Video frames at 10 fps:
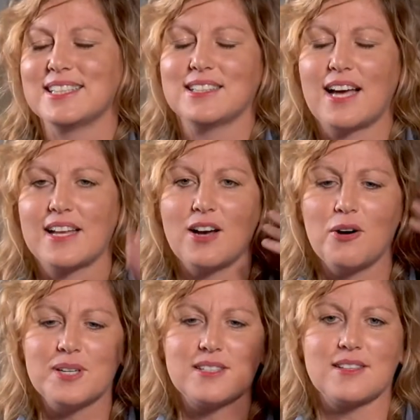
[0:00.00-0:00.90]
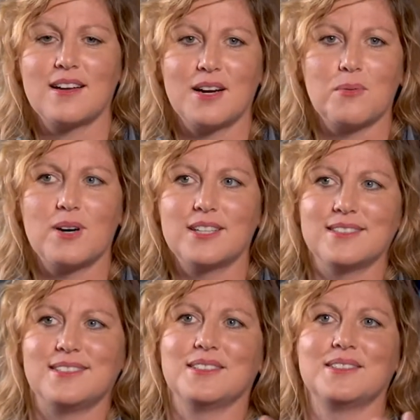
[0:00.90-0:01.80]
had always thought I wanted
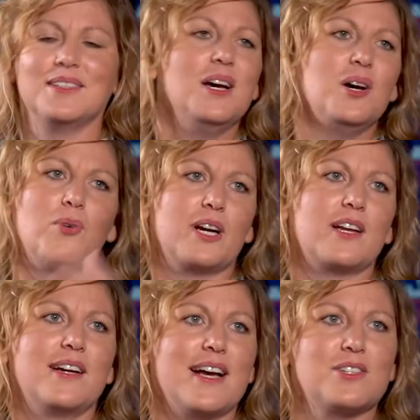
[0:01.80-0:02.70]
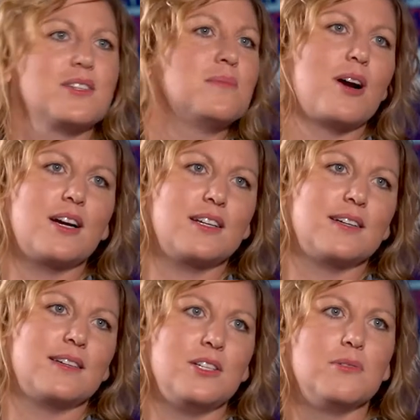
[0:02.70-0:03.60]
to work internationally
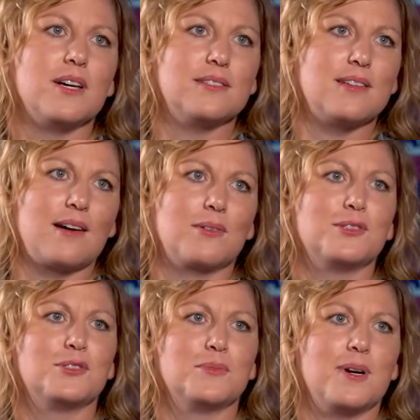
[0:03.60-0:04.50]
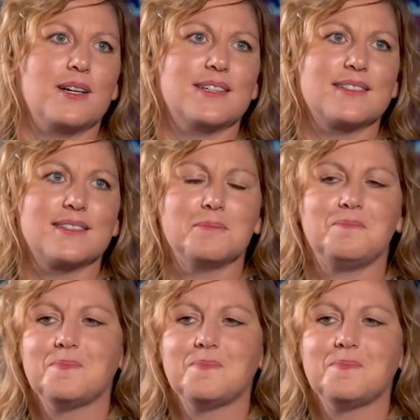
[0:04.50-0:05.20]
marketing U.S. agriculture products. And